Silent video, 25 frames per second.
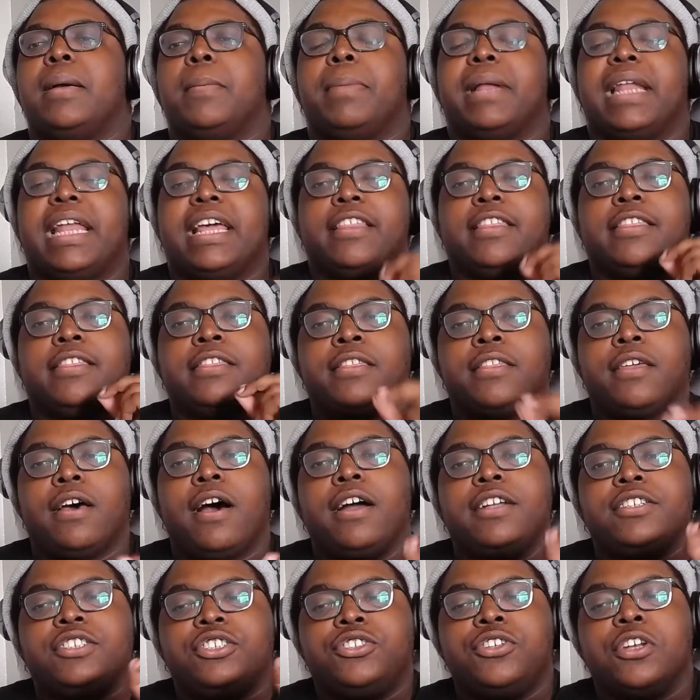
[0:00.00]
But I
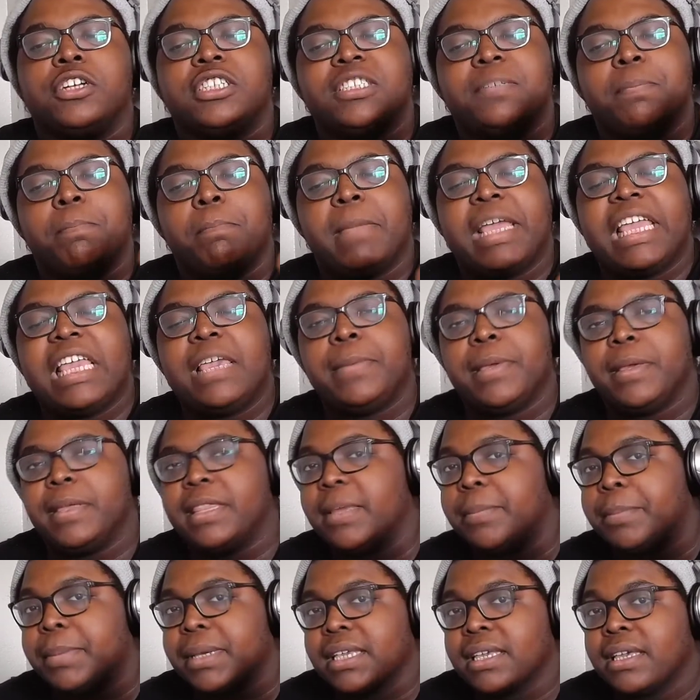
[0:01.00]
thought just maybe
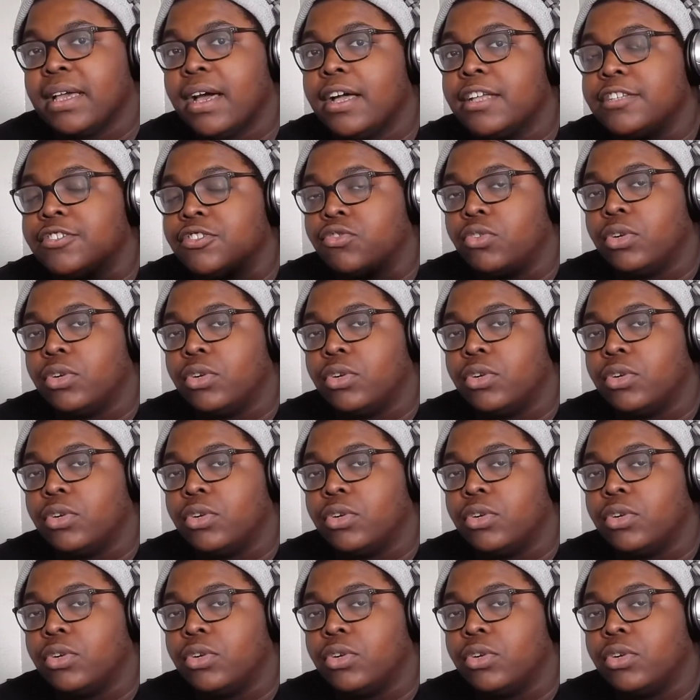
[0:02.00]
that because